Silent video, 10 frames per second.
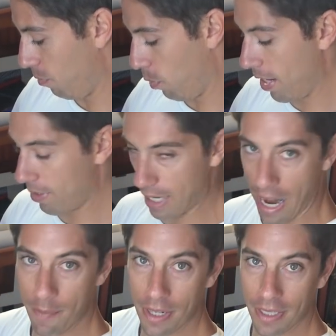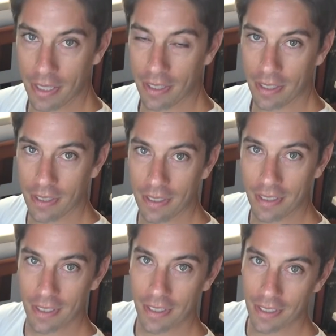weird timing, and
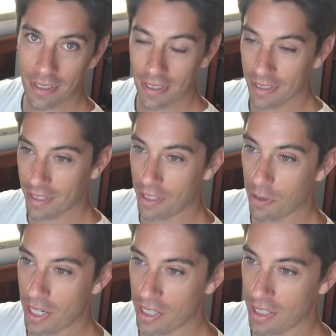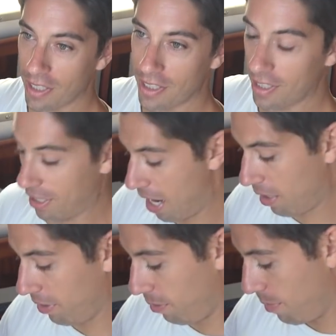the situation just got a
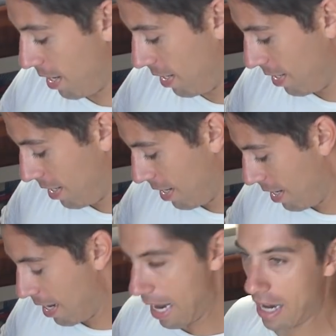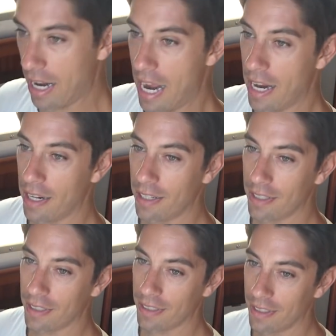little bit out of
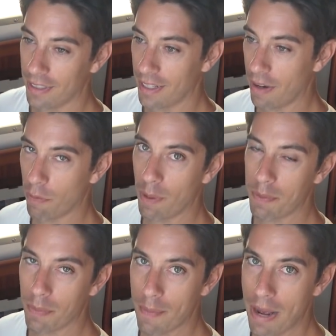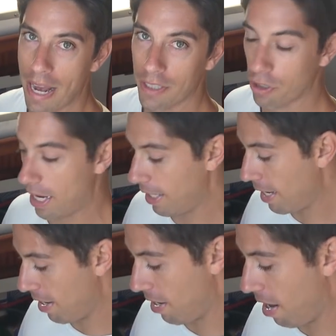hand. I I ripped my mask trying to
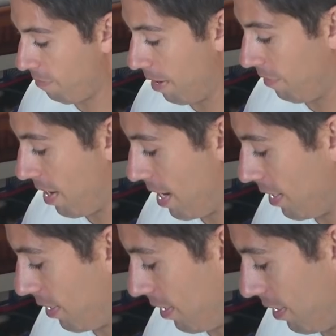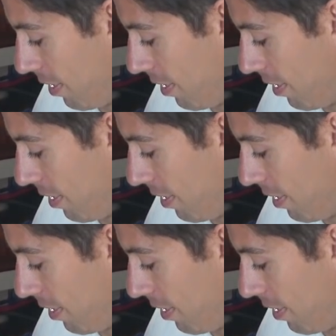get it off my face.